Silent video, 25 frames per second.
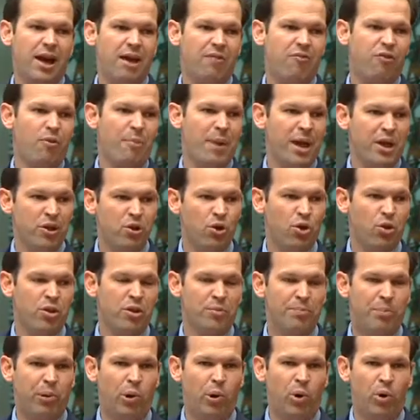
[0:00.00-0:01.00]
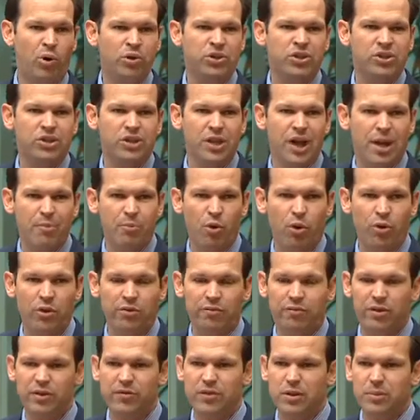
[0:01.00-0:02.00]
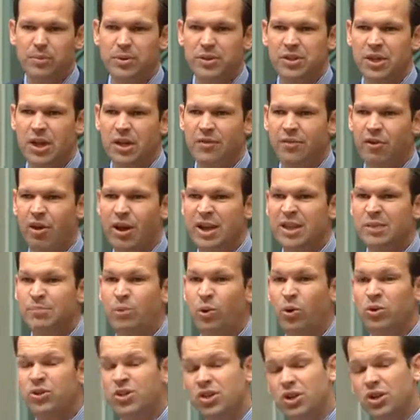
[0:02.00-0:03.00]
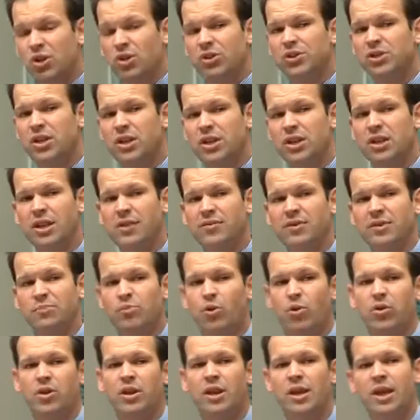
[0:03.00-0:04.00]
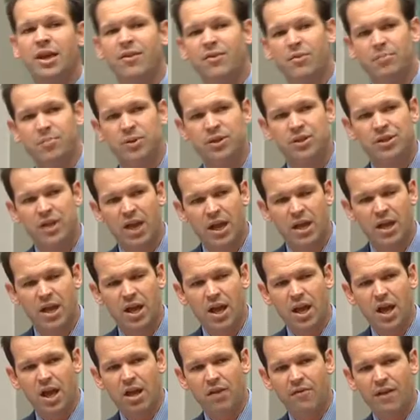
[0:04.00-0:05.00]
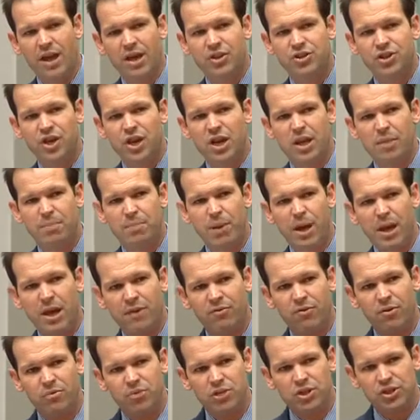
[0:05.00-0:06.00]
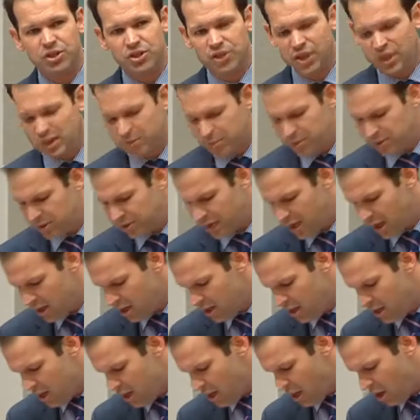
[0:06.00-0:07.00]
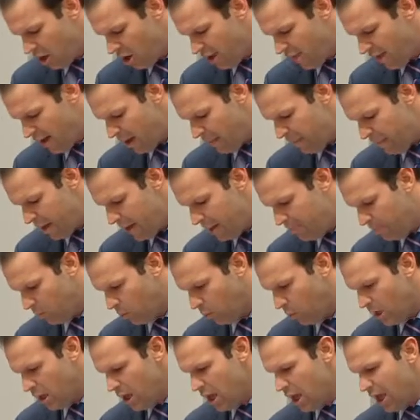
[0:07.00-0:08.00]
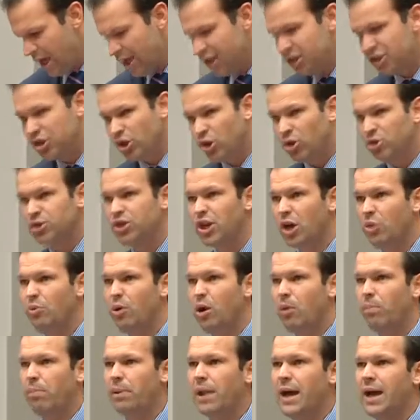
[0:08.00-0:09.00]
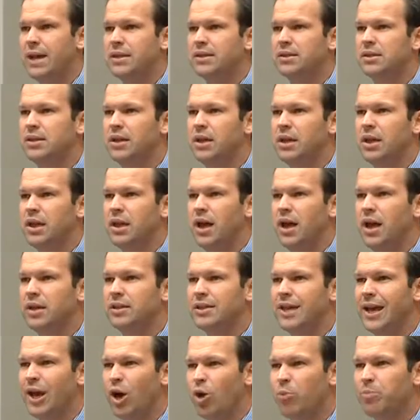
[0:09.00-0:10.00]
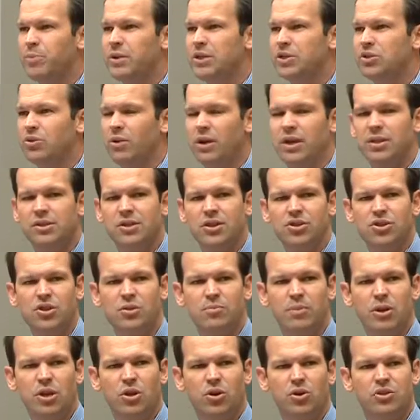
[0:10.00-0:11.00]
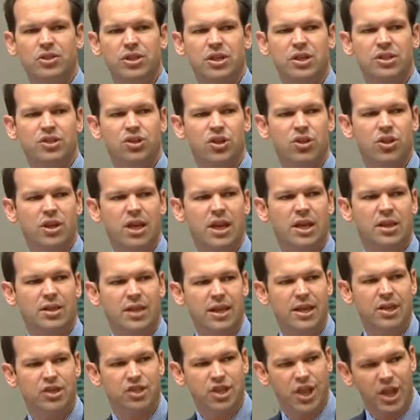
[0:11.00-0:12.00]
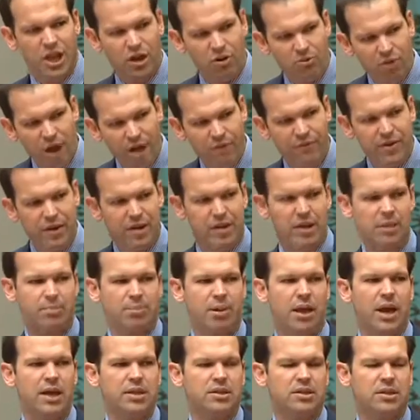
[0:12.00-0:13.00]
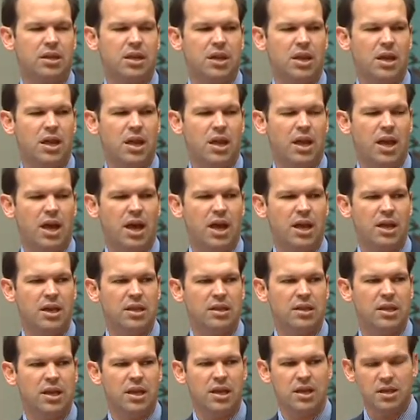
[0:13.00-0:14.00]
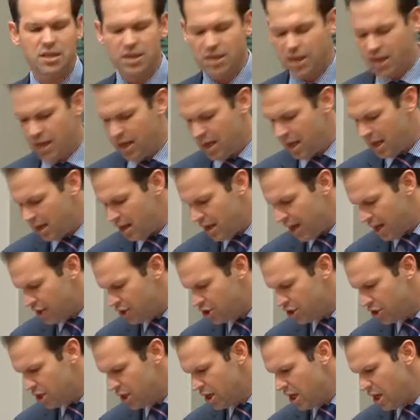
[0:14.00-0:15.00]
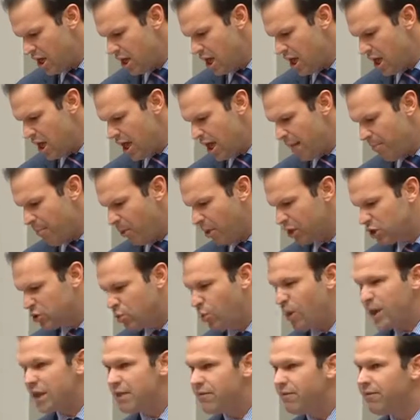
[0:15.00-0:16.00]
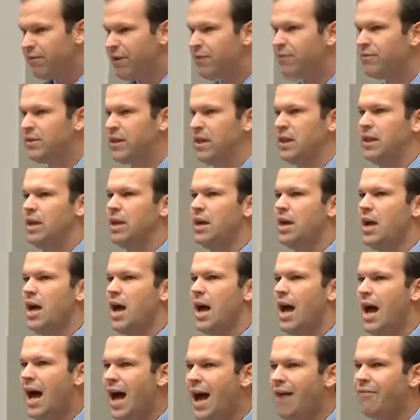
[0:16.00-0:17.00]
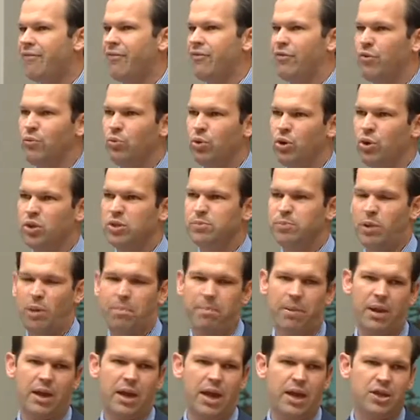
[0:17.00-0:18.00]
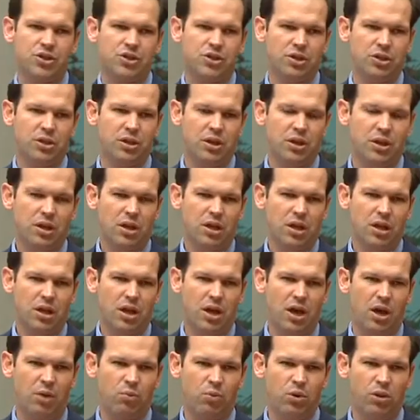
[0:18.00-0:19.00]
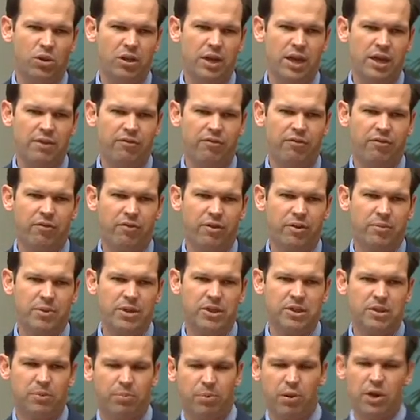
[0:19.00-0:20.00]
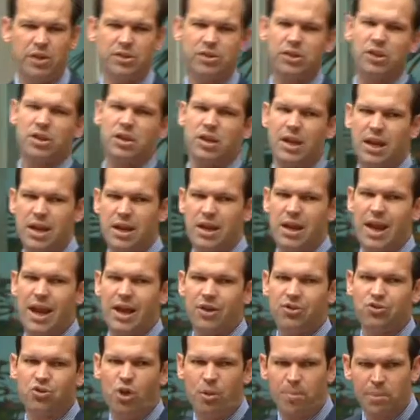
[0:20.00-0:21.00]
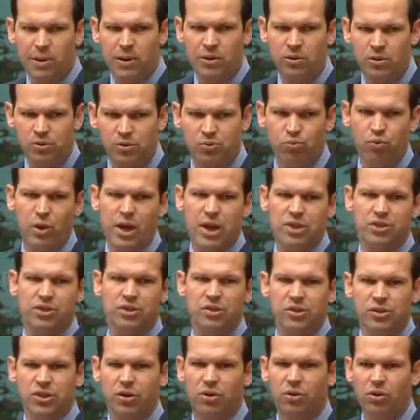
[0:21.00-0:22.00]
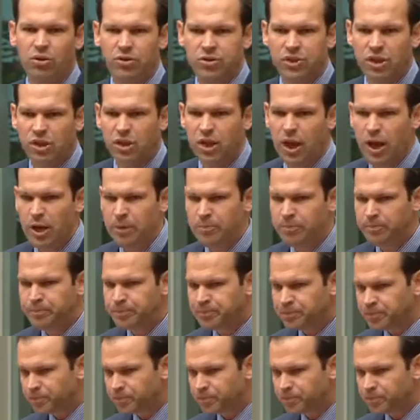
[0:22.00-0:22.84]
from our northern ports more than 50% of our exports. It also delivers more than 11% of our GDP from just 6% of our people. It is also well placed to help this transition because it is uniquely geographically placed in our nation. By 2050, half of the world's population will live, Mr President, in our tropical regions across the globe.